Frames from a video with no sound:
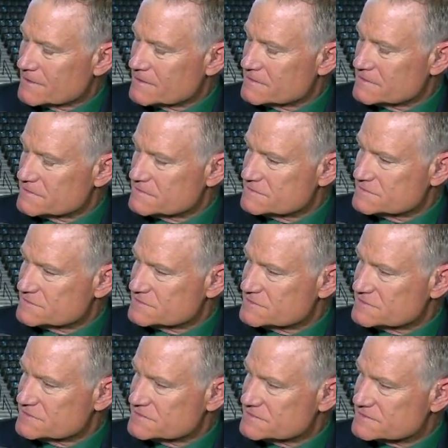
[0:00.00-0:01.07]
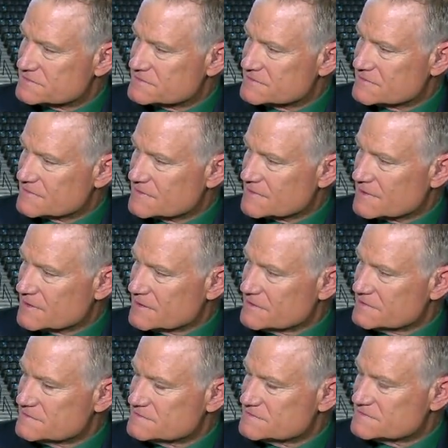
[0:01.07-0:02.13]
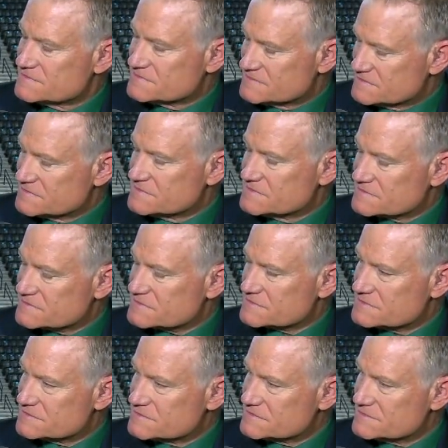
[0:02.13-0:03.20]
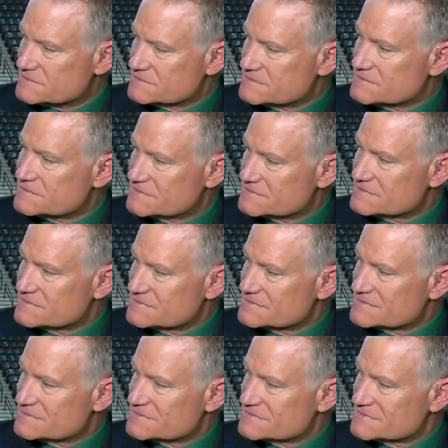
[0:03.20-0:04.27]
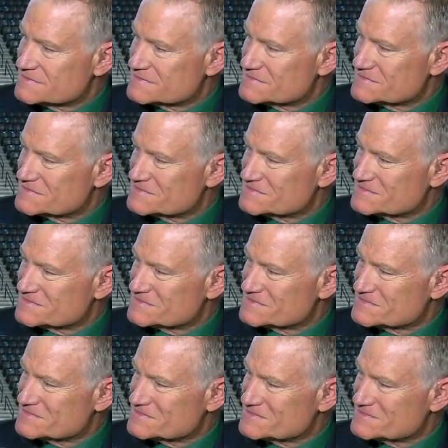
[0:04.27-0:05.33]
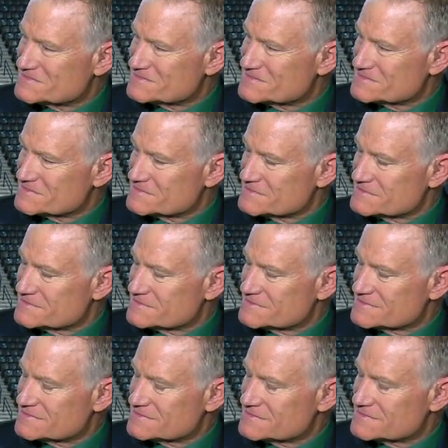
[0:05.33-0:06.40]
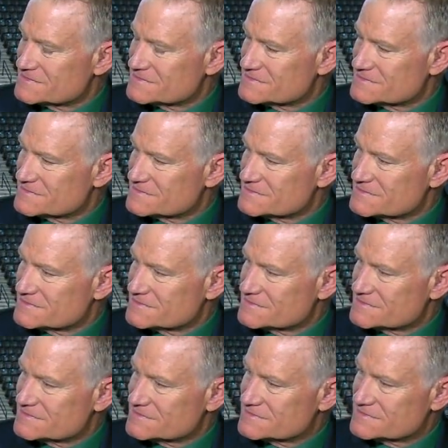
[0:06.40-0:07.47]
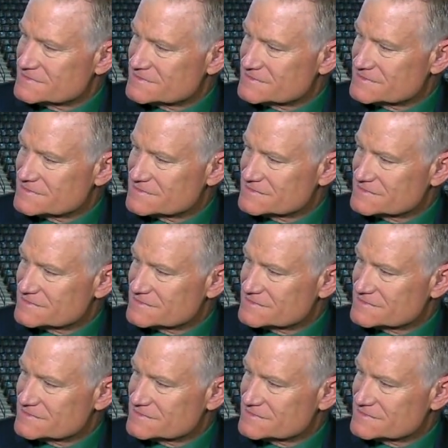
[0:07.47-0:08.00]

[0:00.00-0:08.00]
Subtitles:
(not speaking)